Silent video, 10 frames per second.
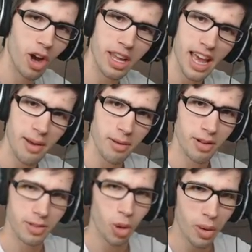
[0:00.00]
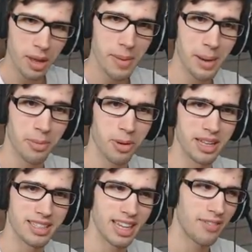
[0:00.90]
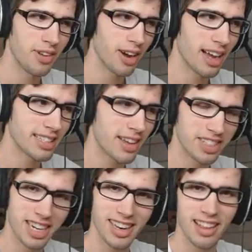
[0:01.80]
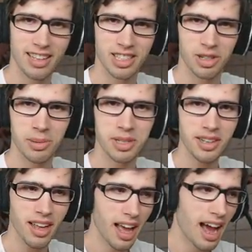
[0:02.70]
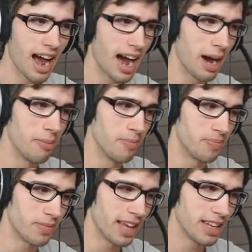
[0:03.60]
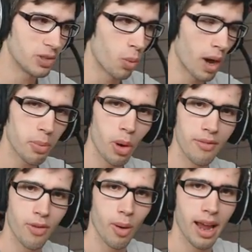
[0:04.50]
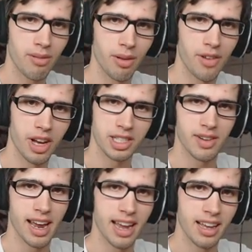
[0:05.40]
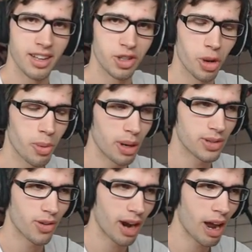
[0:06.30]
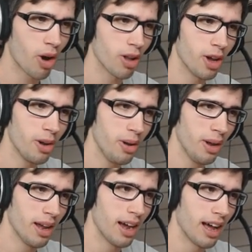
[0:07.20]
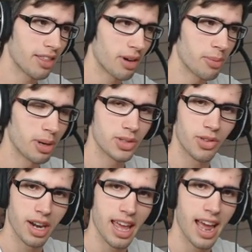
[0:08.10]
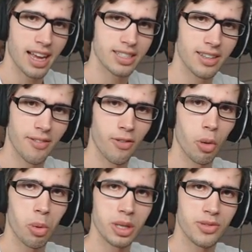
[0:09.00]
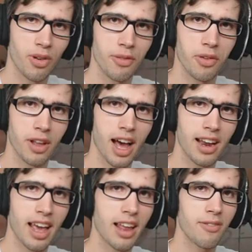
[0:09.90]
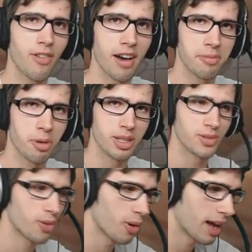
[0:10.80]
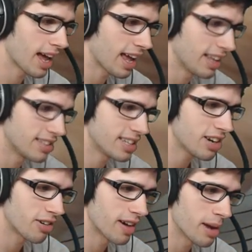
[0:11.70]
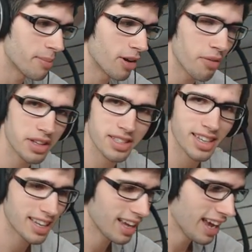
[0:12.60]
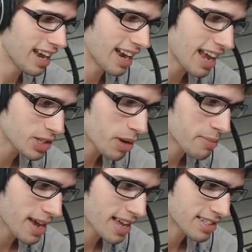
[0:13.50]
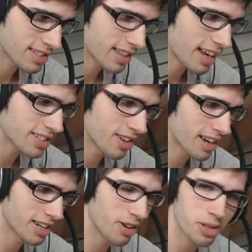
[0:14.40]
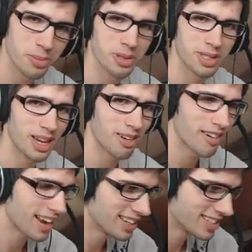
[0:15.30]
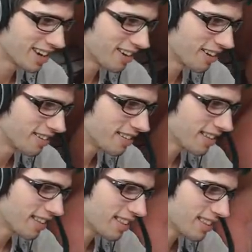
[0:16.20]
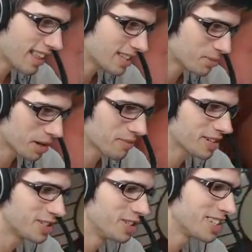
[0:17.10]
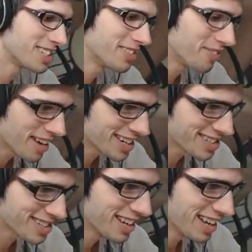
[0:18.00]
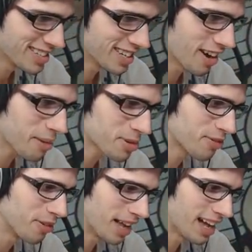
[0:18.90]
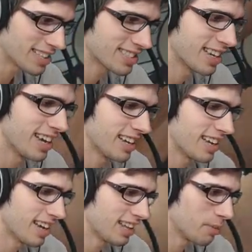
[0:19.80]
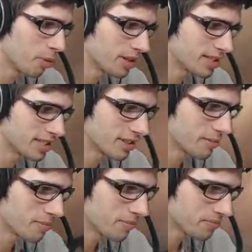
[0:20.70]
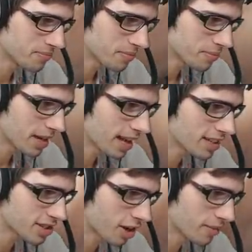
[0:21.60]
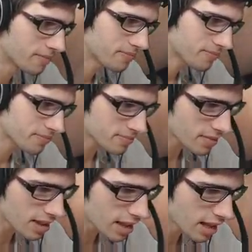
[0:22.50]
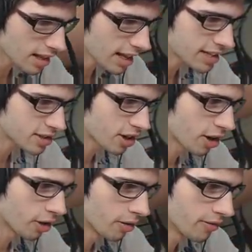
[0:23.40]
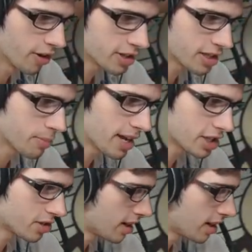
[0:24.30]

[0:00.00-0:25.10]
Oh yeah, talking about points, if you guys haven't checked out the description, um, it for a reverse rare, 2 points for a holo, 3 points for an EX, 4 points for a full art, and 5 points for a secret rare. But obviously, in XY base, they decided not to put secret rares, so that's pretty much useless information. So up to full arts in the point system. But yeah, let's go. Let's go. First in best